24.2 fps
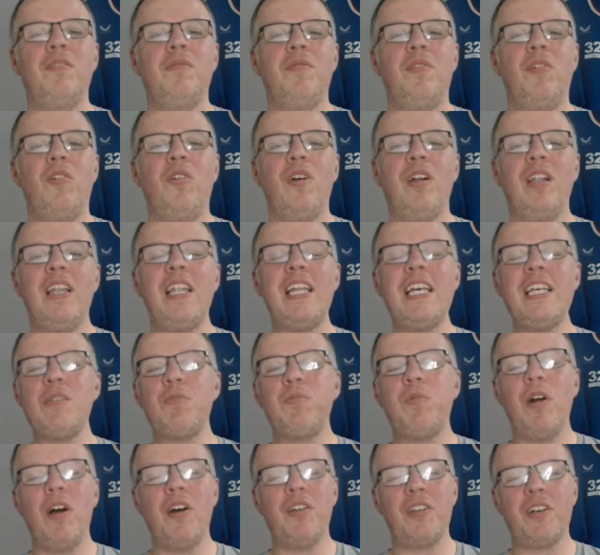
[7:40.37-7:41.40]
or at least
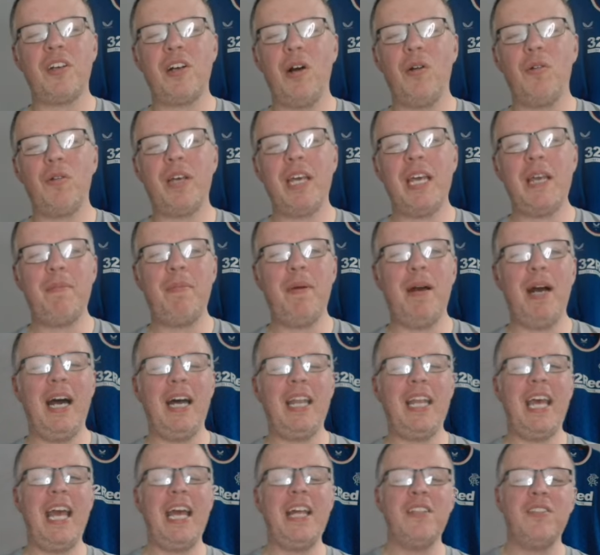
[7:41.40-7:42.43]
work the goalkeeper,
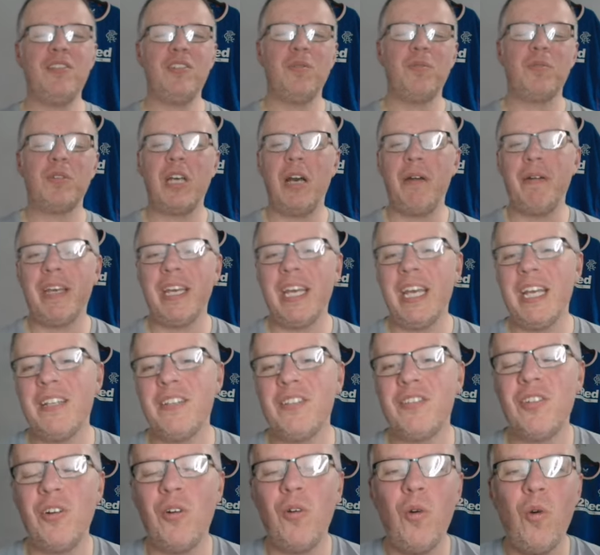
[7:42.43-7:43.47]
and it ends up going
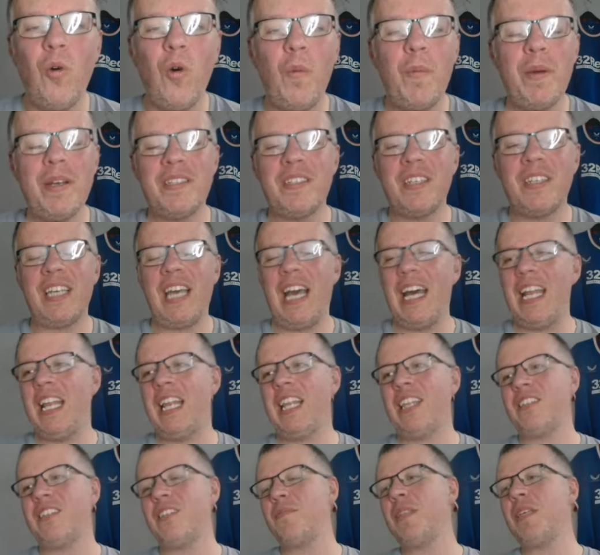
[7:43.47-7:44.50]
into orbit
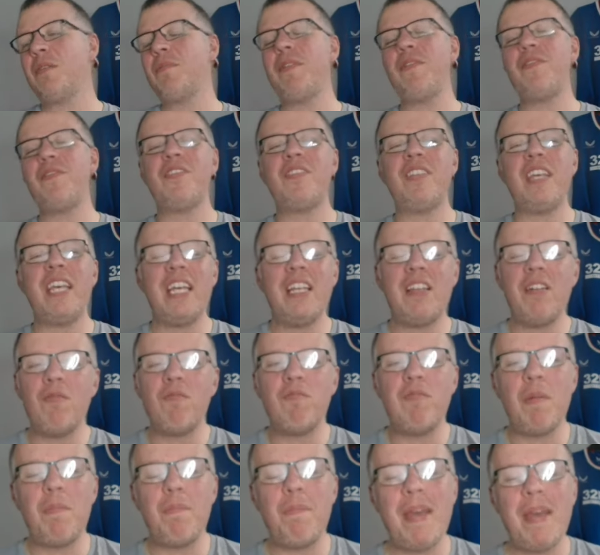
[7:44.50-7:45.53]
again. Something we've seen
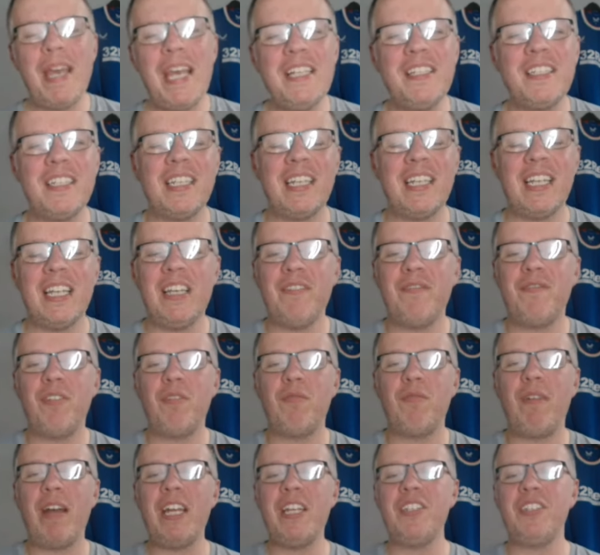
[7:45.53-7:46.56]
repeatedly
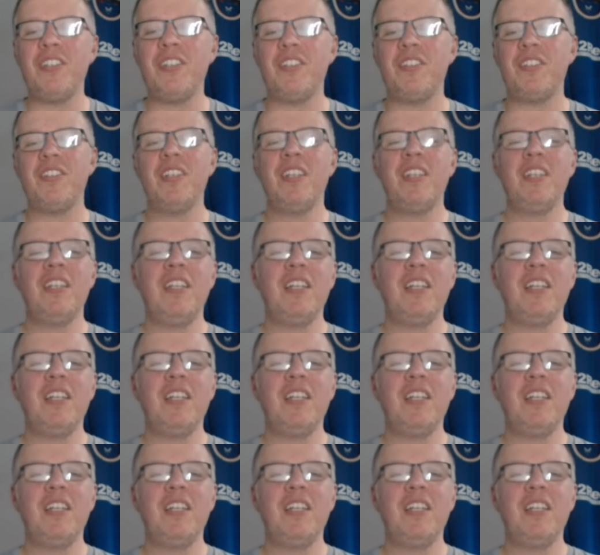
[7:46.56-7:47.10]
for Rangers.